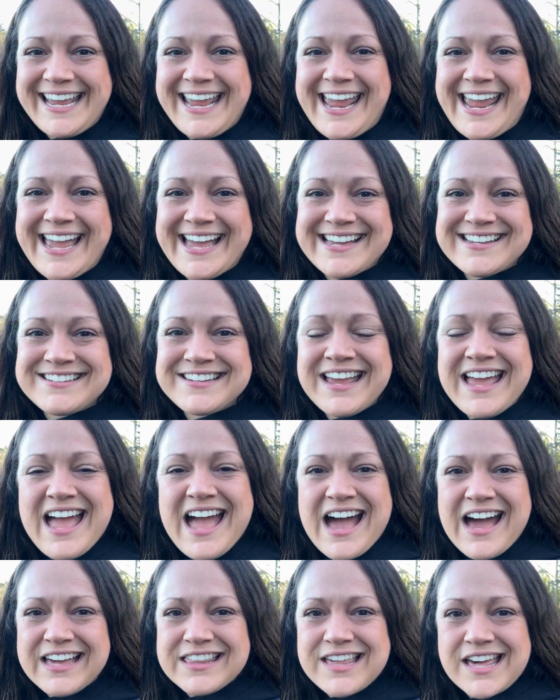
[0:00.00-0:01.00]
And
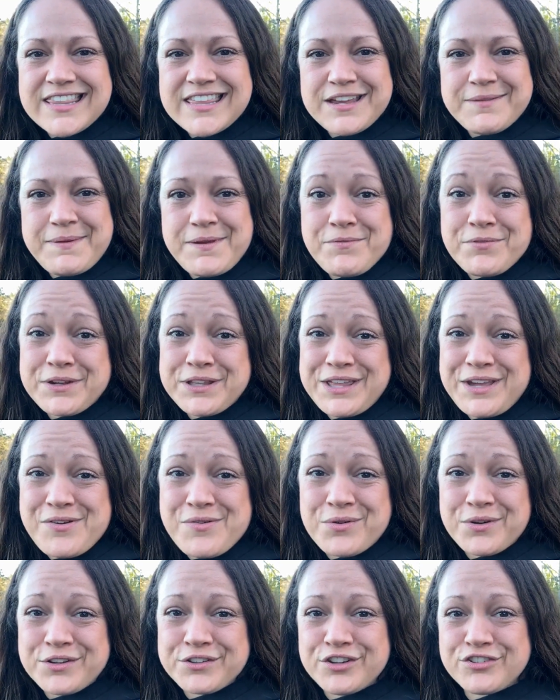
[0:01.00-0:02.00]
I thought they'd be really
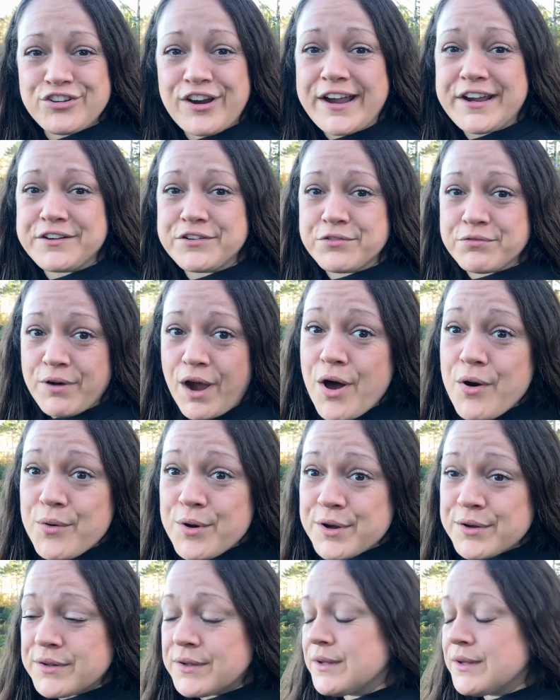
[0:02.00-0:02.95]
cool to try and grow.